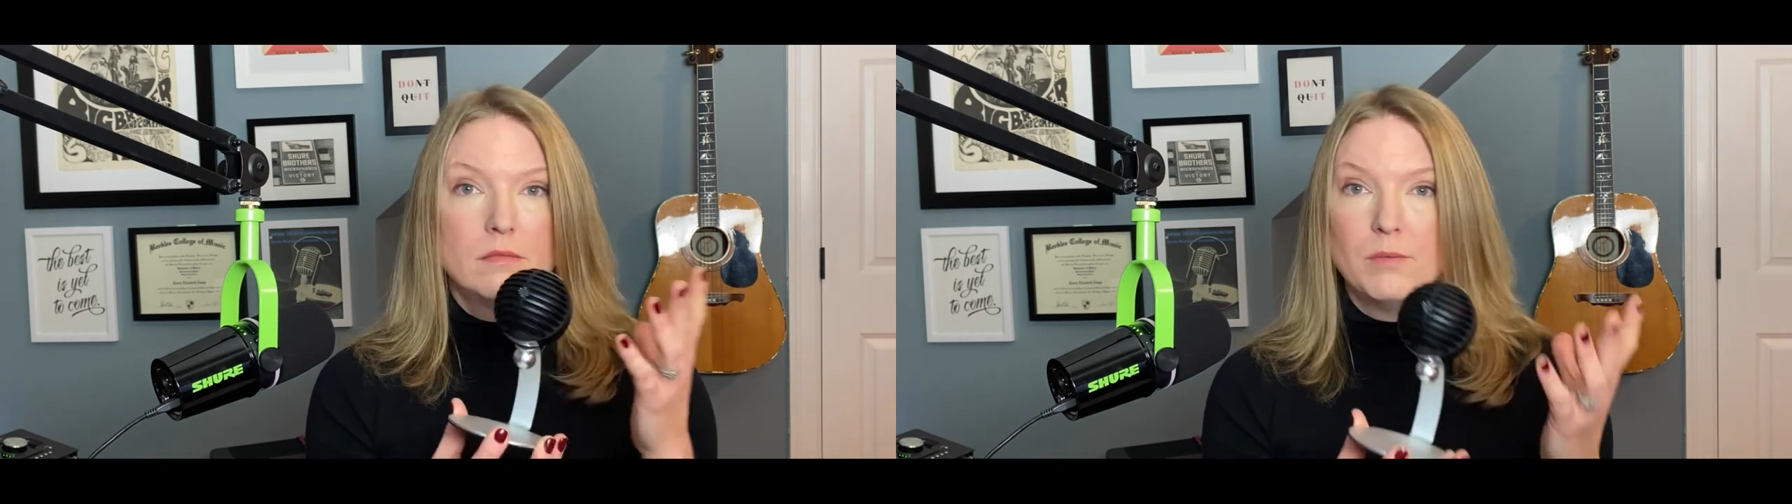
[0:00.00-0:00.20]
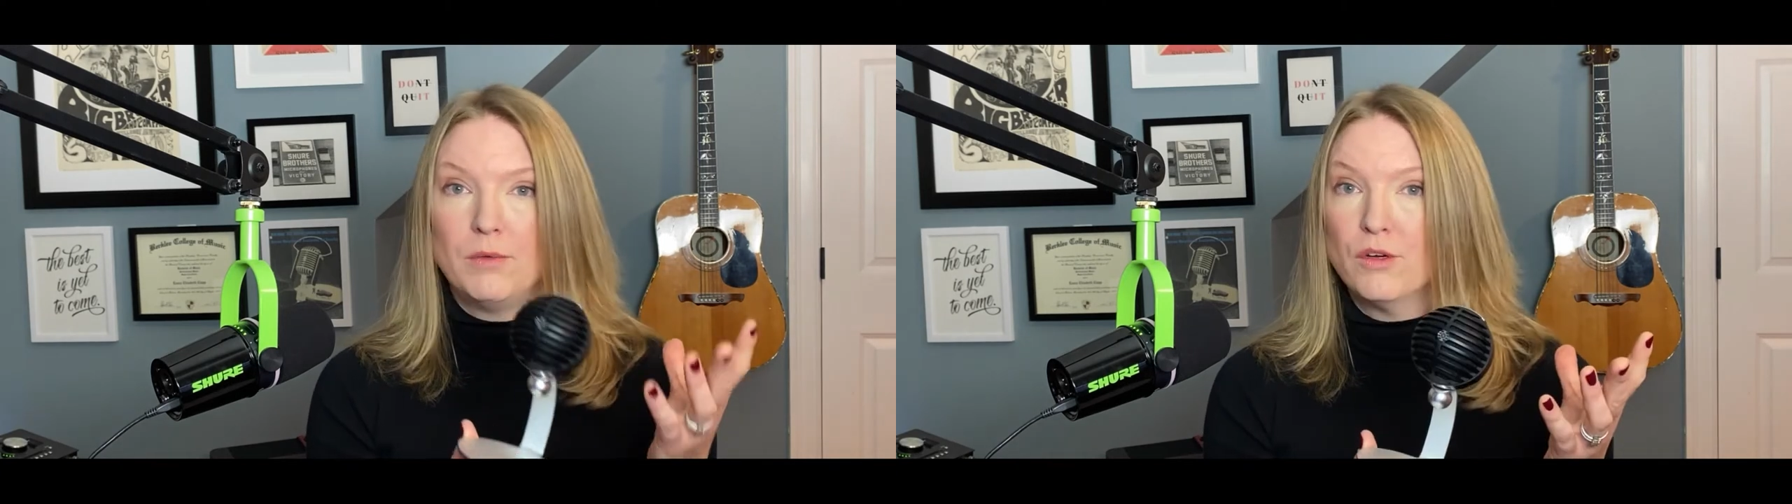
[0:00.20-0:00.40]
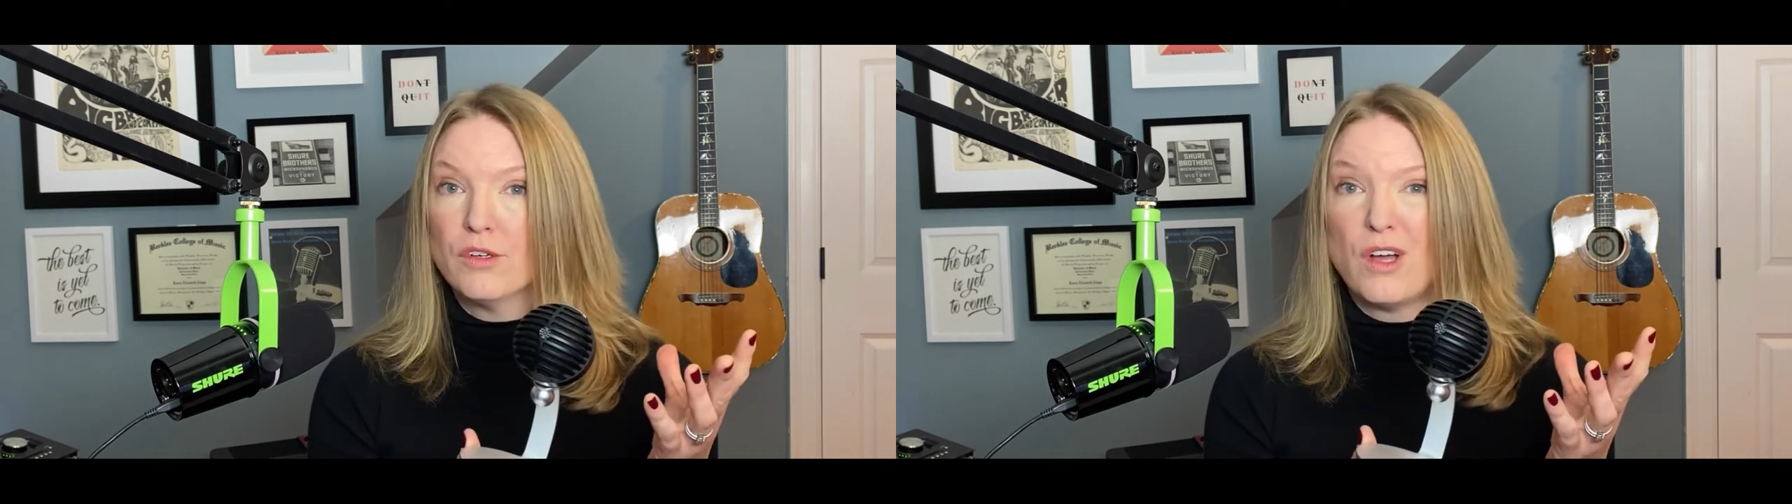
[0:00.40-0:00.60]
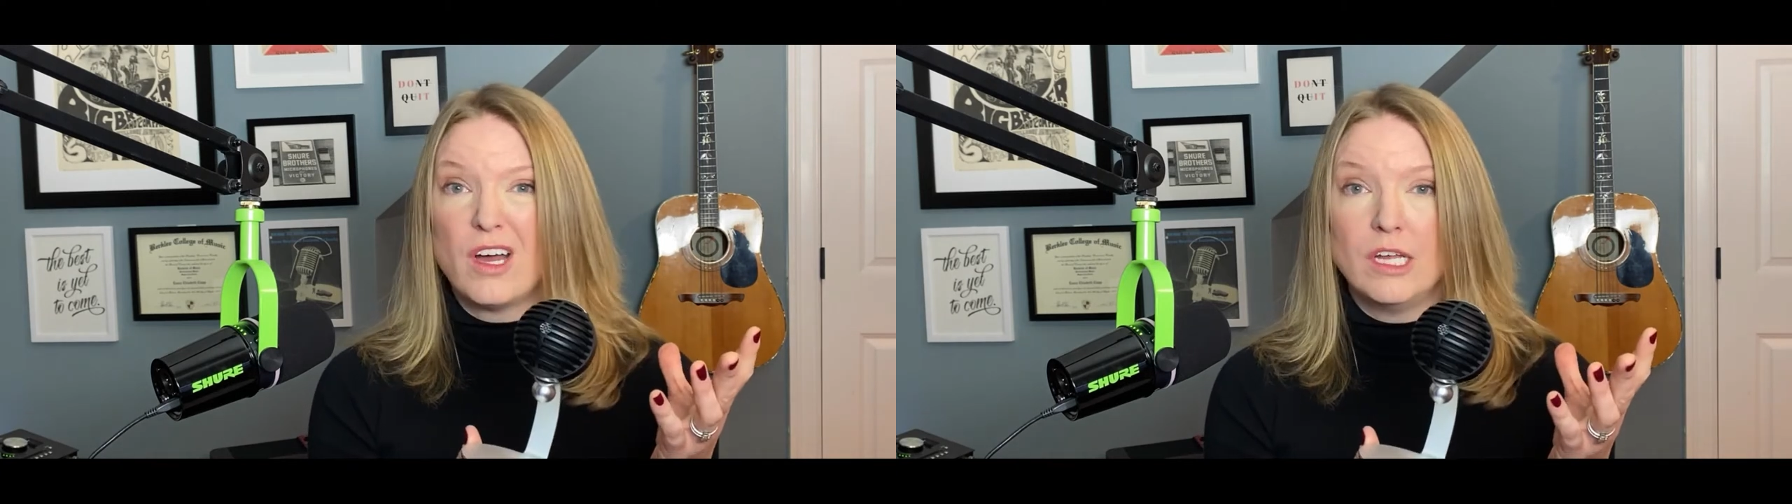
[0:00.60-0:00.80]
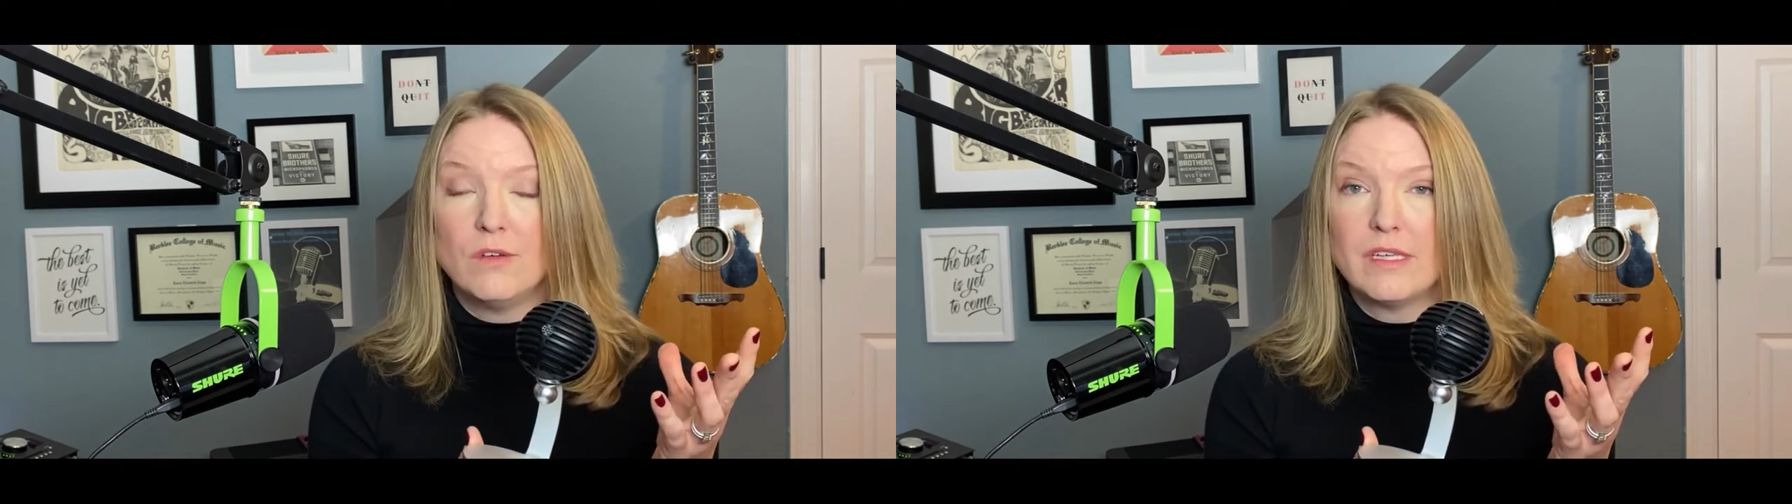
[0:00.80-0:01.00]
computer's
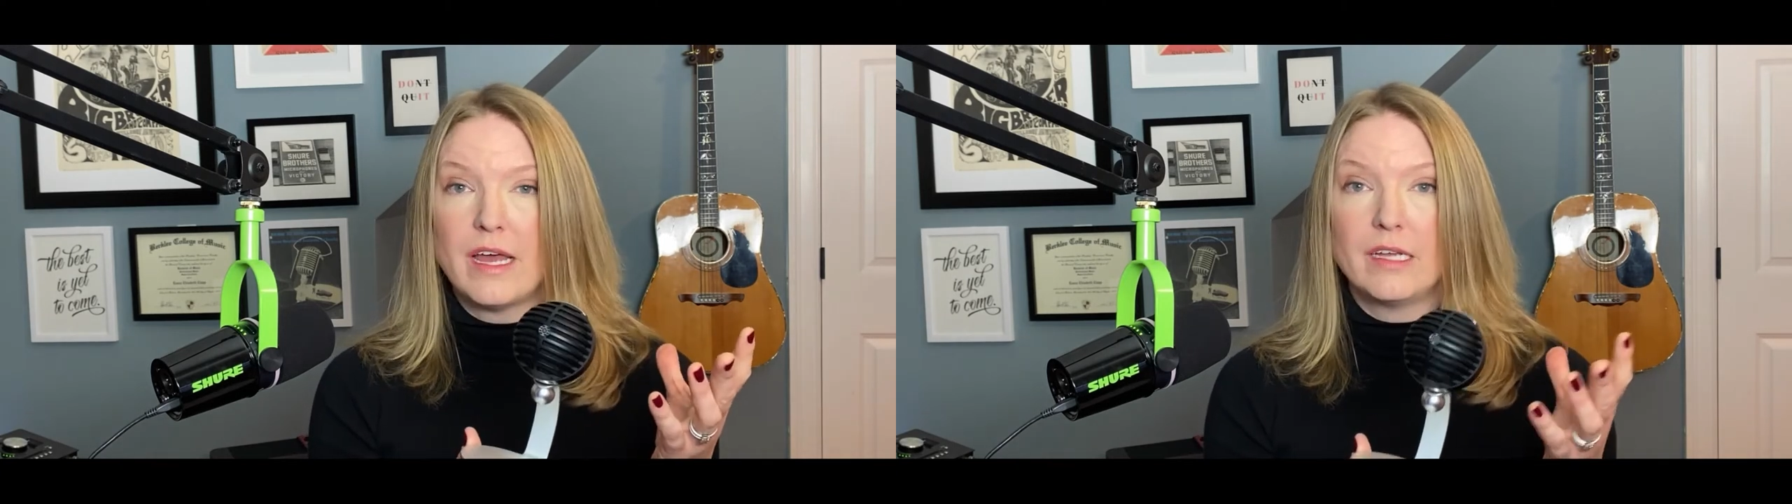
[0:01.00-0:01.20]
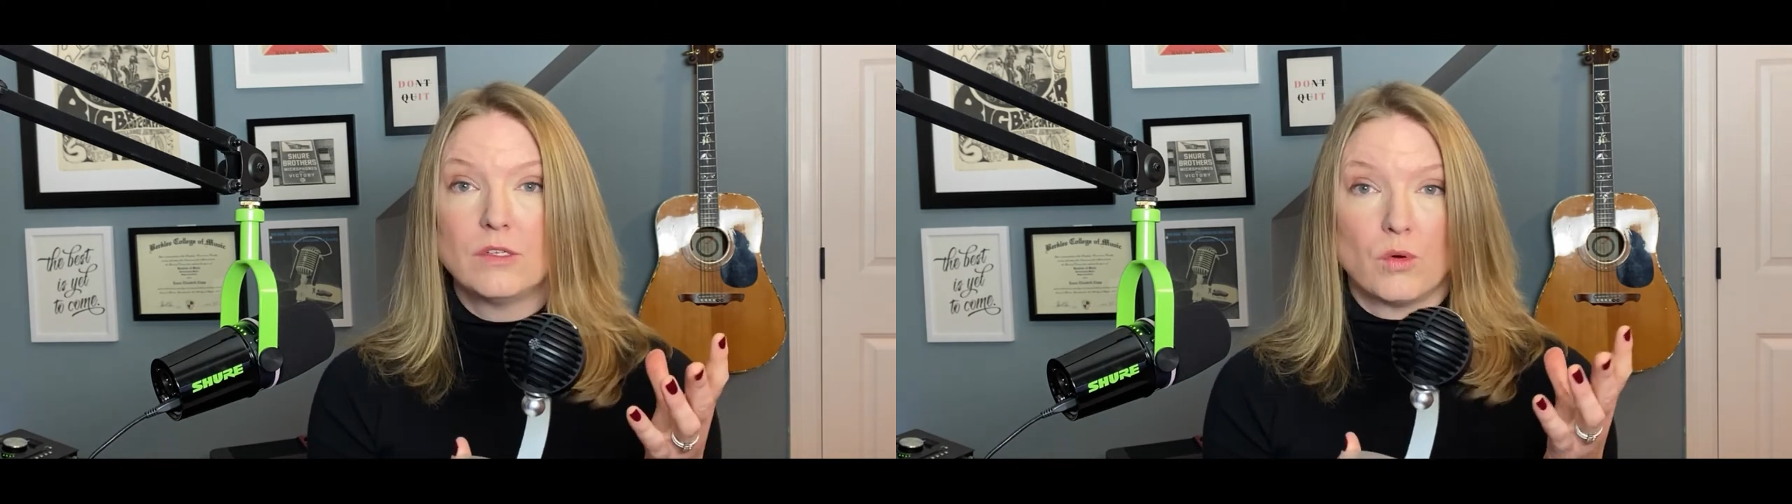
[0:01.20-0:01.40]
audio settings